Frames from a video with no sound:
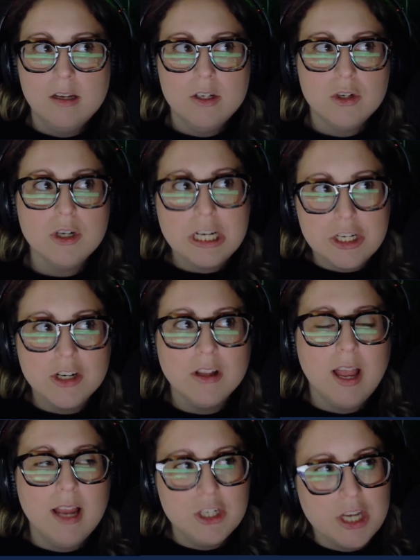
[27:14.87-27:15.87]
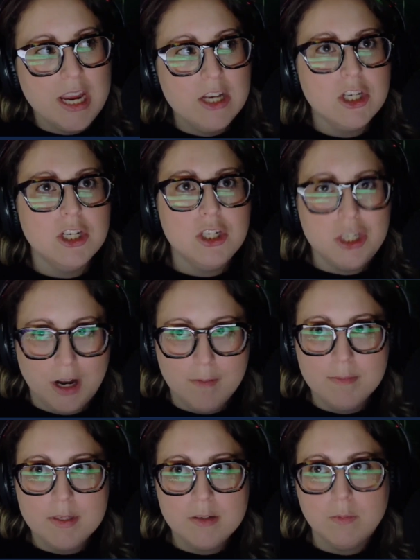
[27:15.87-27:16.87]
traditional education
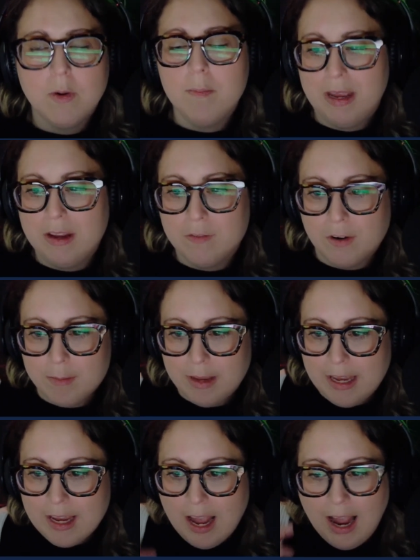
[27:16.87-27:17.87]
jumps were big for me.